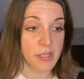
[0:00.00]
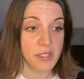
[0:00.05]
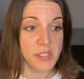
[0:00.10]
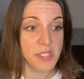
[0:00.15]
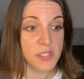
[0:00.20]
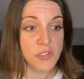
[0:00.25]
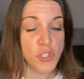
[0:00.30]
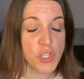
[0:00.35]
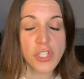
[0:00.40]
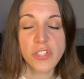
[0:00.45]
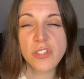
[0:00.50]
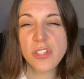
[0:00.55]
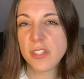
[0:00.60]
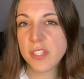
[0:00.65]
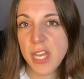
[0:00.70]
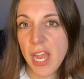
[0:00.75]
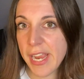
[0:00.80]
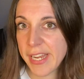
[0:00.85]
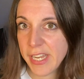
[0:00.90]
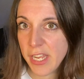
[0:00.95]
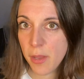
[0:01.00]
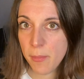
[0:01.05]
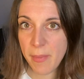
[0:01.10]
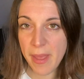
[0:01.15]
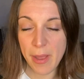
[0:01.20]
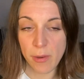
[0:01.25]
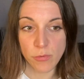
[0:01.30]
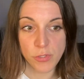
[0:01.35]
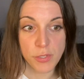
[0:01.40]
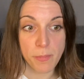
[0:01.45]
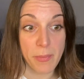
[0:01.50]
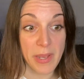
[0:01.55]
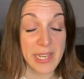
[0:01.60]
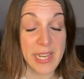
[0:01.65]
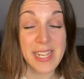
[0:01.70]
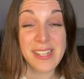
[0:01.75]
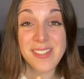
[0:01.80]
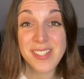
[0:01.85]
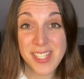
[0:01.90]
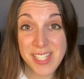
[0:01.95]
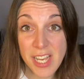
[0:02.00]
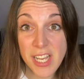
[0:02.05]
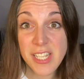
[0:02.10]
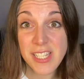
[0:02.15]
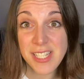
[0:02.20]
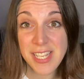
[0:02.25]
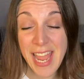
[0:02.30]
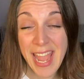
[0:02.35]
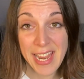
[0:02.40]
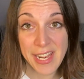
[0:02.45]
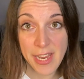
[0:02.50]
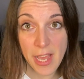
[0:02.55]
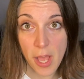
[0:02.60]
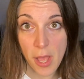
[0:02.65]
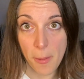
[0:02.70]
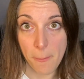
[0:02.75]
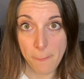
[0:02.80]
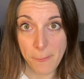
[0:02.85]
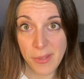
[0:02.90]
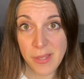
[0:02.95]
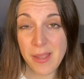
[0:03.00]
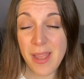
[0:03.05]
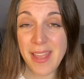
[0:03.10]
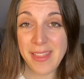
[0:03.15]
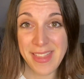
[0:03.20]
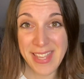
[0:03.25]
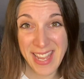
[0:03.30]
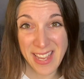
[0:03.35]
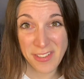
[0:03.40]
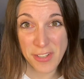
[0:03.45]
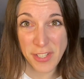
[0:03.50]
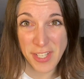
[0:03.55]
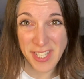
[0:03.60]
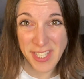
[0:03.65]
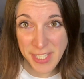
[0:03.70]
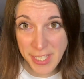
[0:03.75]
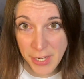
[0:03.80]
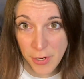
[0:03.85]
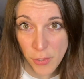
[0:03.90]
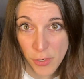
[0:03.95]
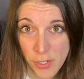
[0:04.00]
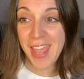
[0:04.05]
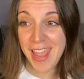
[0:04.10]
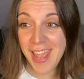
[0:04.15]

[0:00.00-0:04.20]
It's just a tiny amount, but it does add up at the end of the year.